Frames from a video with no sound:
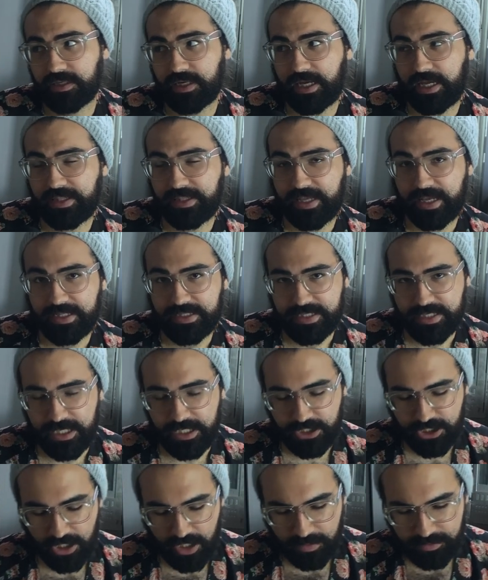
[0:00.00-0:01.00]
at the antique
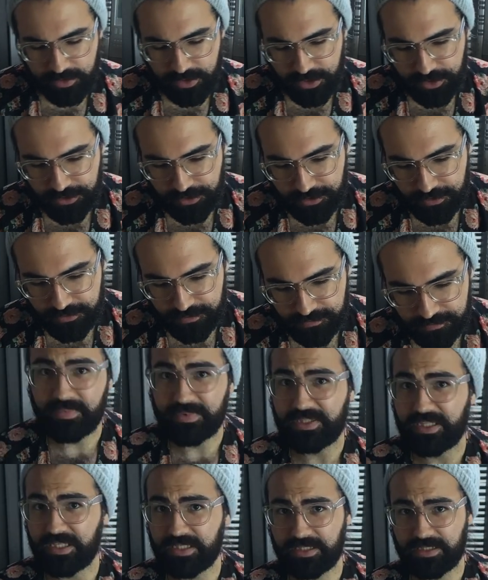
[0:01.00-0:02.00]
shop too.
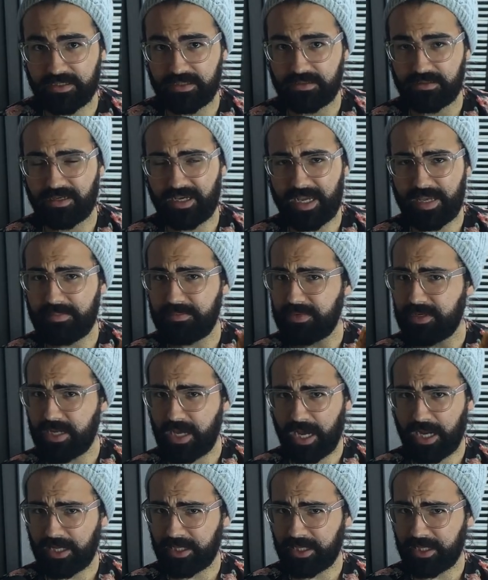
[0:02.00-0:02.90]
Listen, I am not a